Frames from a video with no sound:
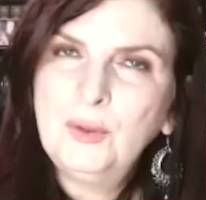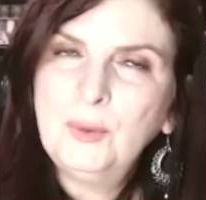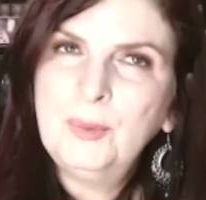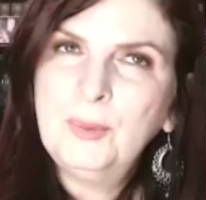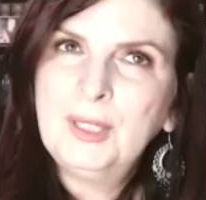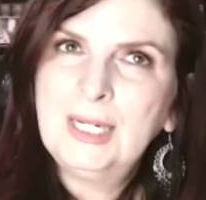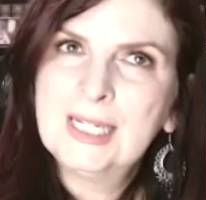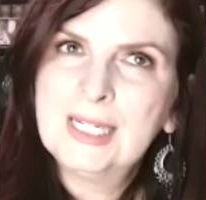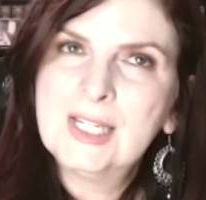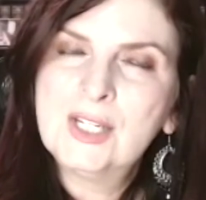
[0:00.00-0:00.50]

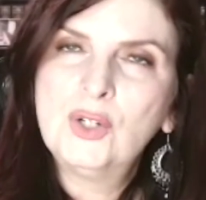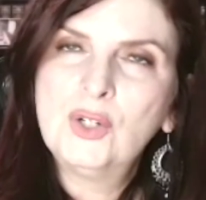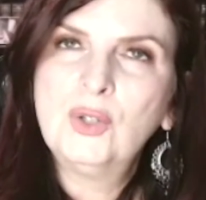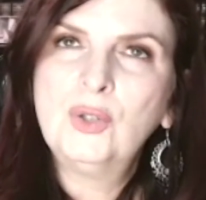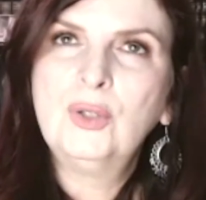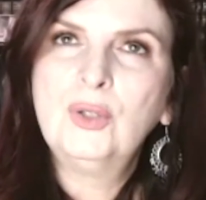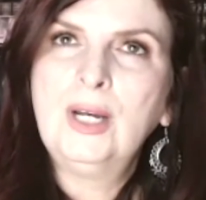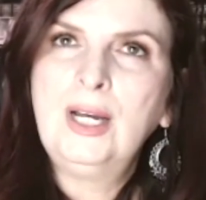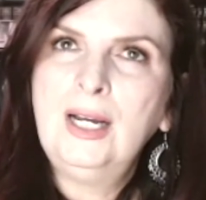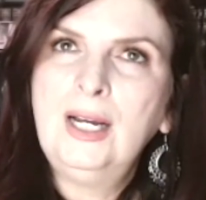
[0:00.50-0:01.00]
because
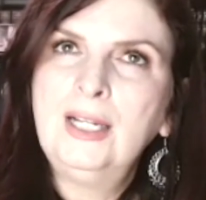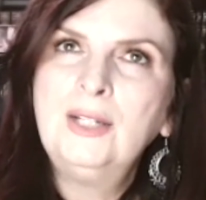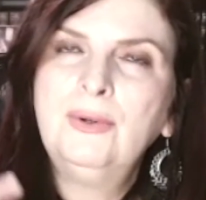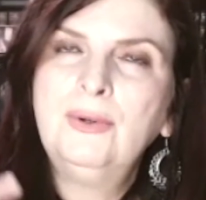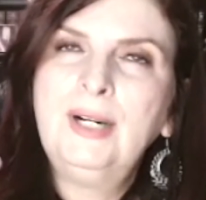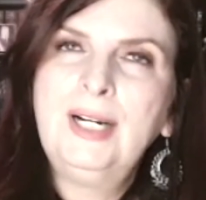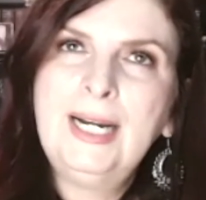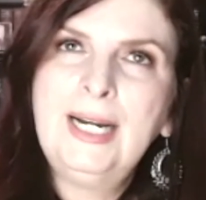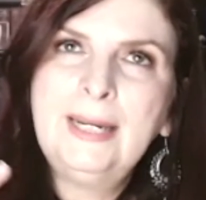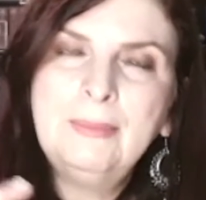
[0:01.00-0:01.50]
you
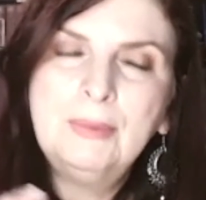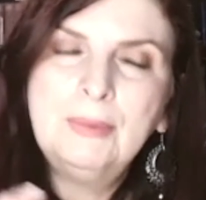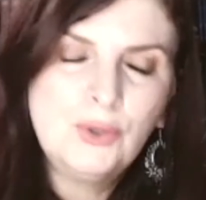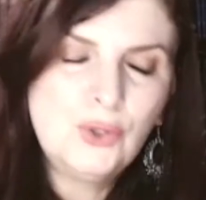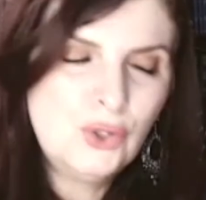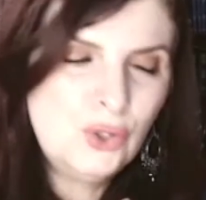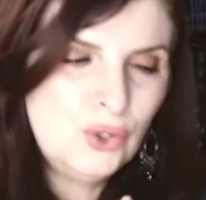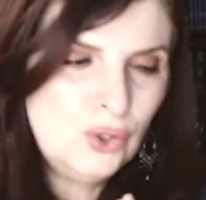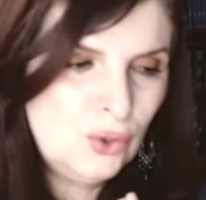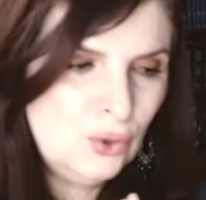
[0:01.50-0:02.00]
are able
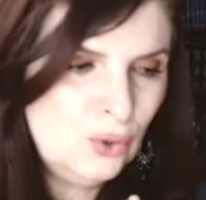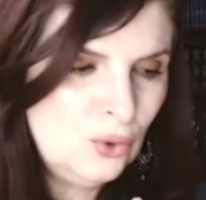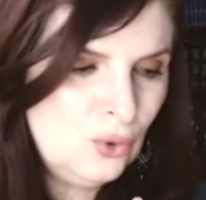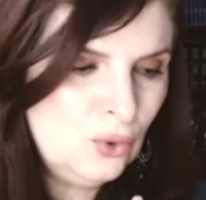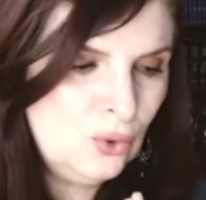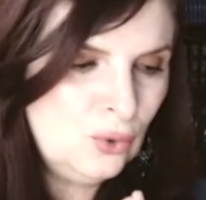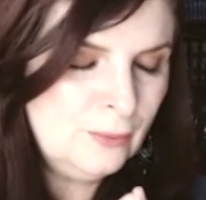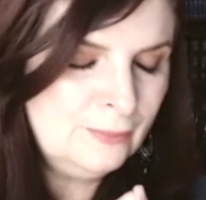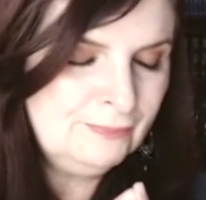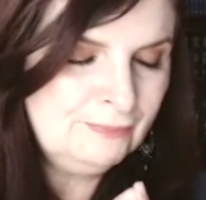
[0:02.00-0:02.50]

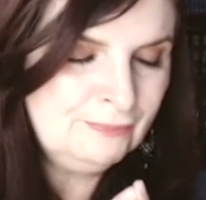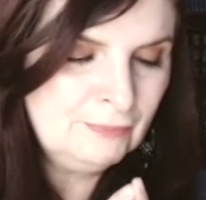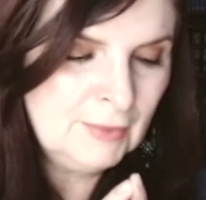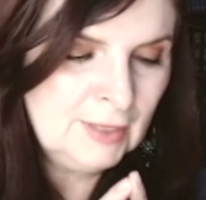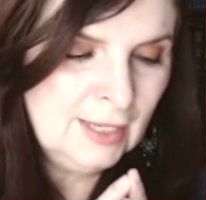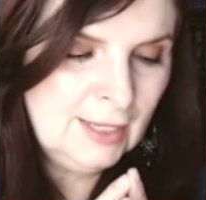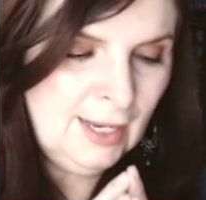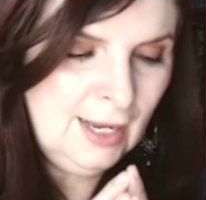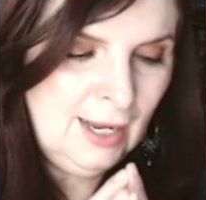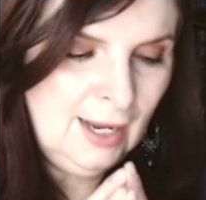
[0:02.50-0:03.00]
to
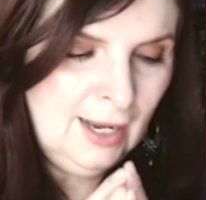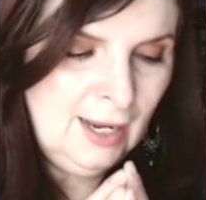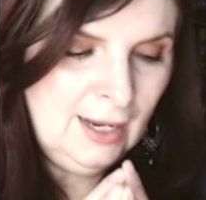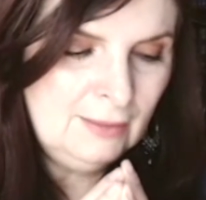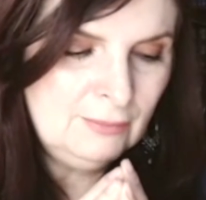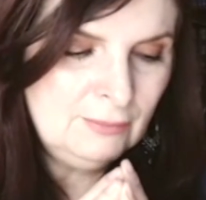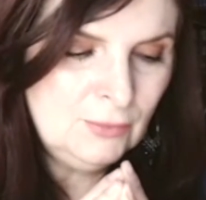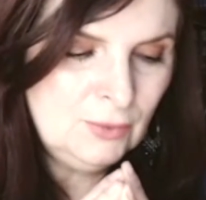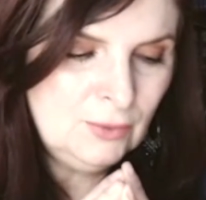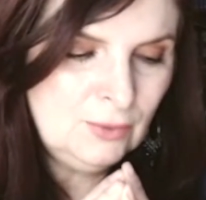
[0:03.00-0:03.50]

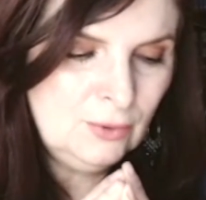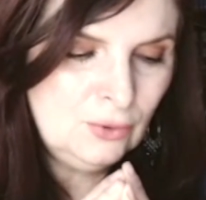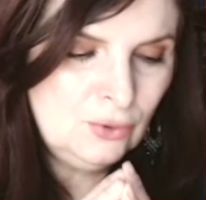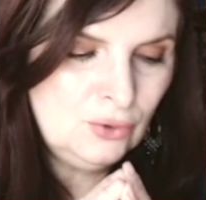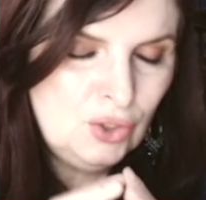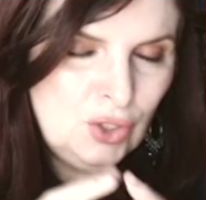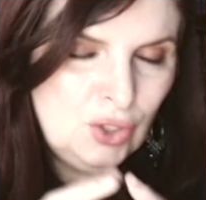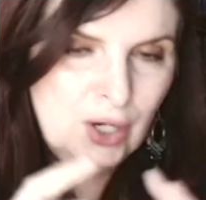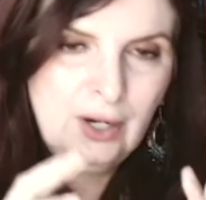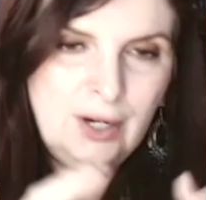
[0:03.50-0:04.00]

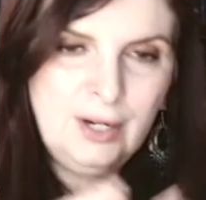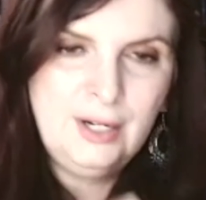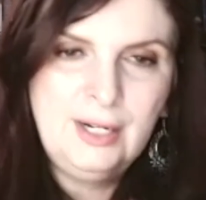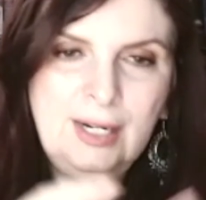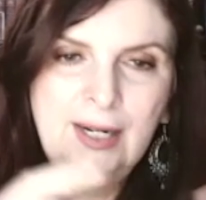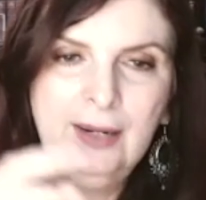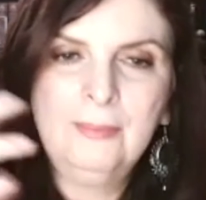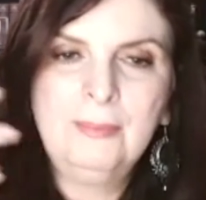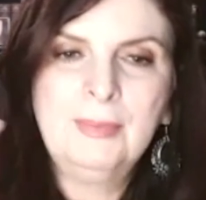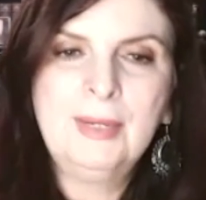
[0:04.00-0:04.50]
turn
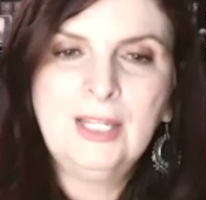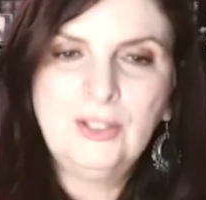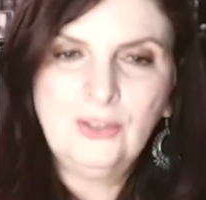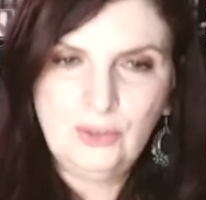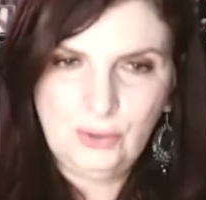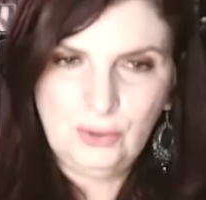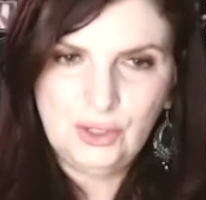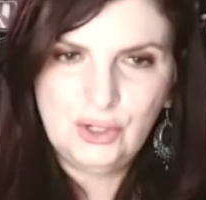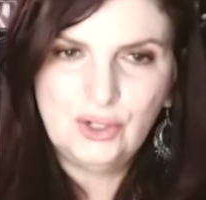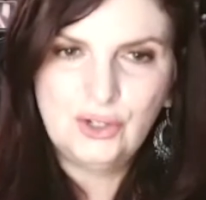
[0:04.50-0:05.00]
them
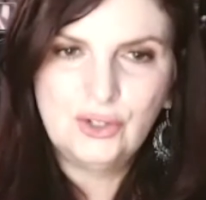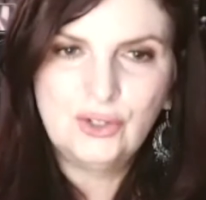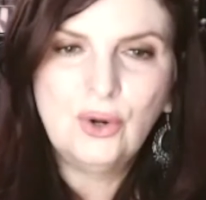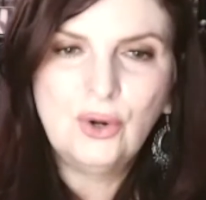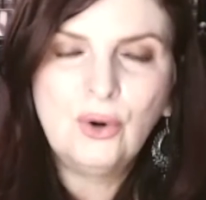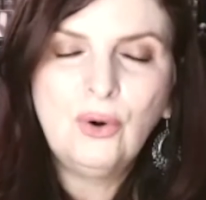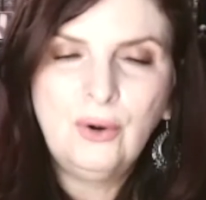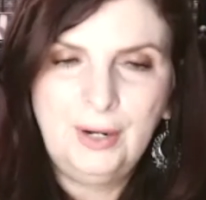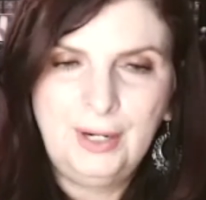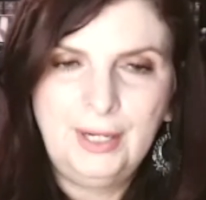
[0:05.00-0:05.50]
into a
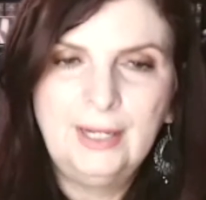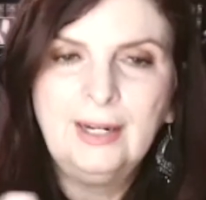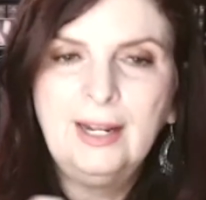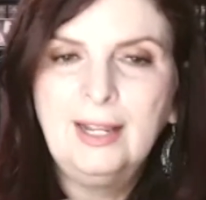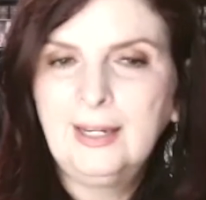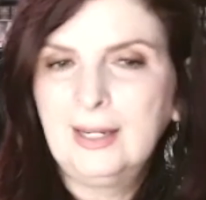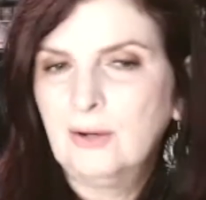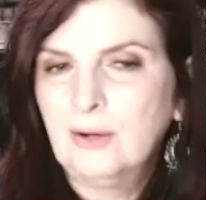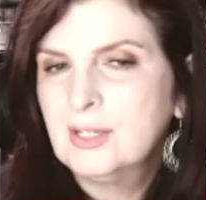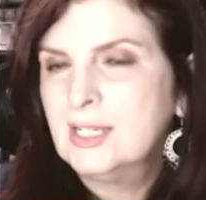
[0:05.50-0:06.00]
story,
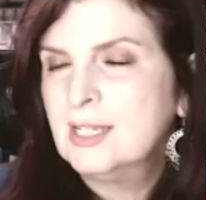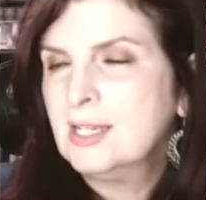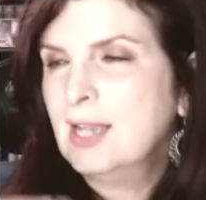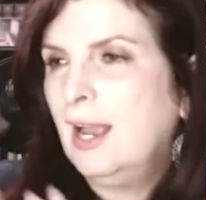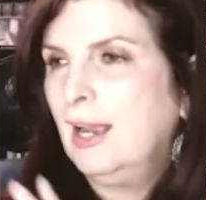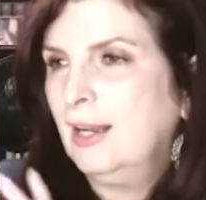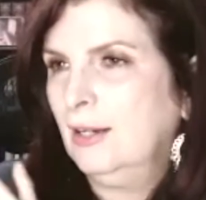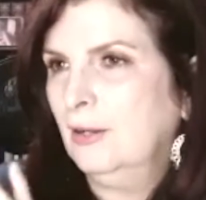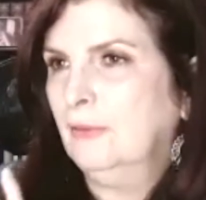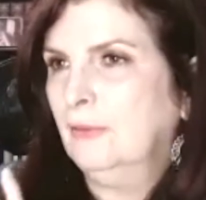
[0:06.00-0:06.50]
like
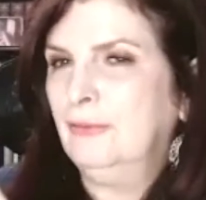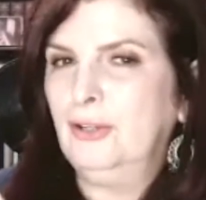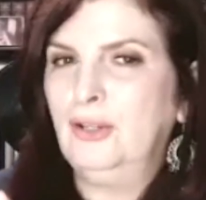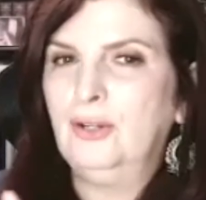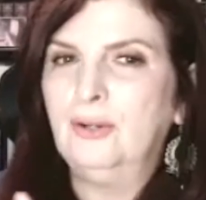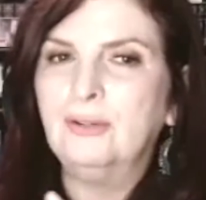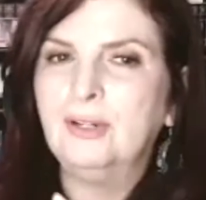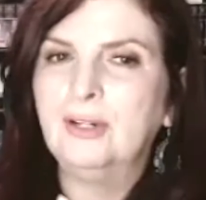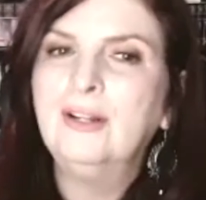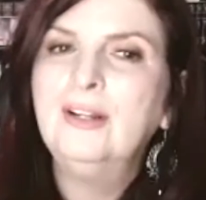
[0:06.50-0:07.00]
outside of
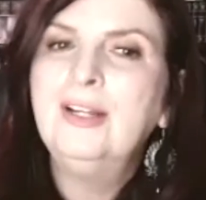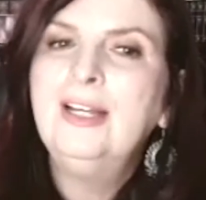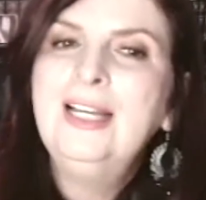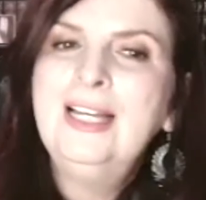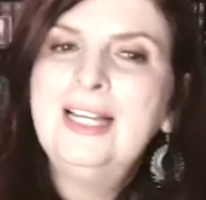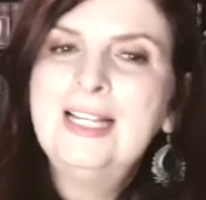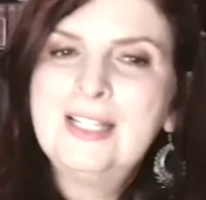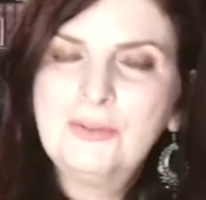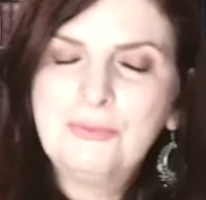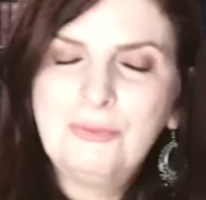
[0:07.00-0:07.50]
you.
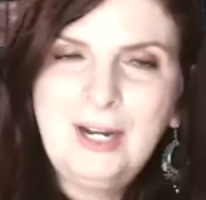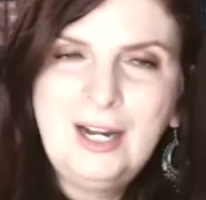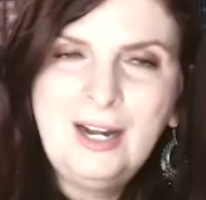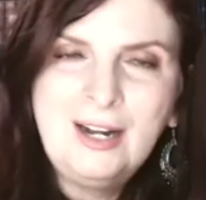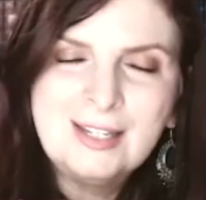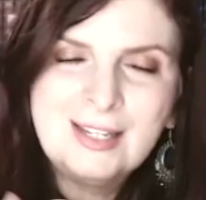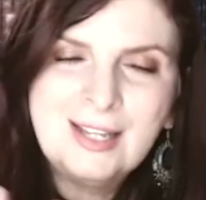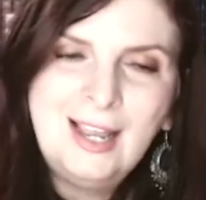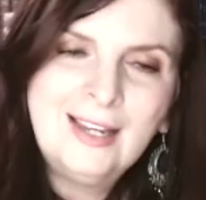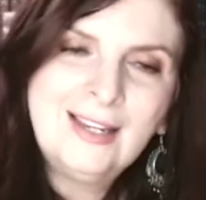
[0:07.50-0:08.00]
So
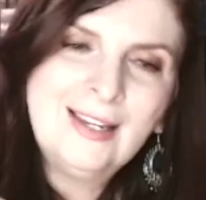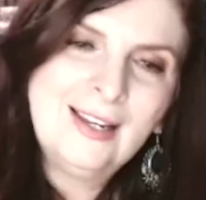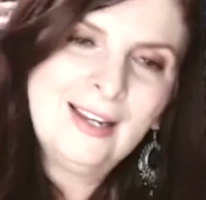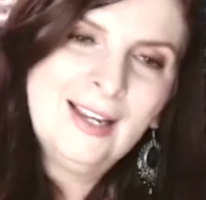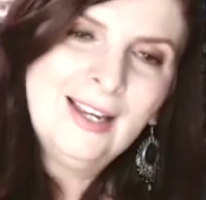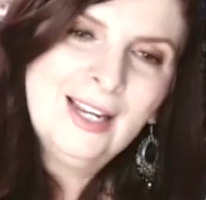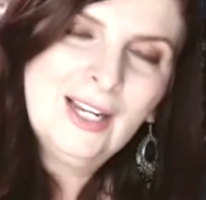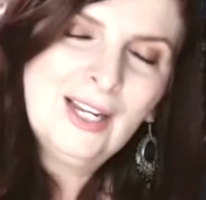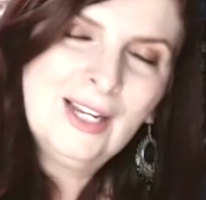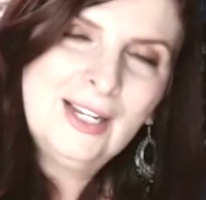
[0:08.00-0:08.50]
whereas
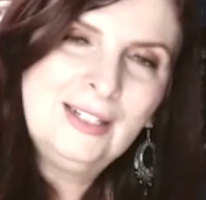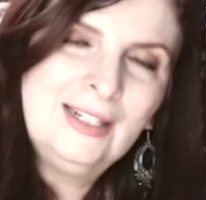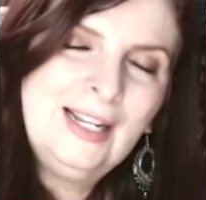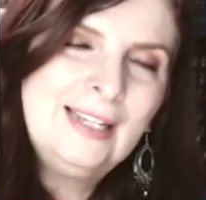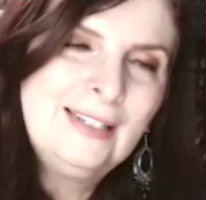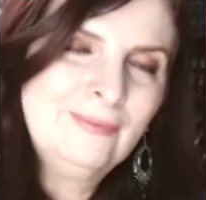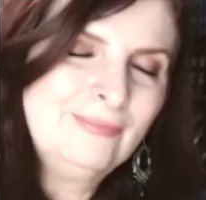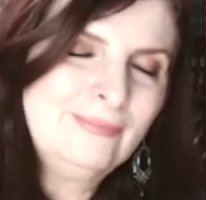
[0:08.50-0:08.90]
like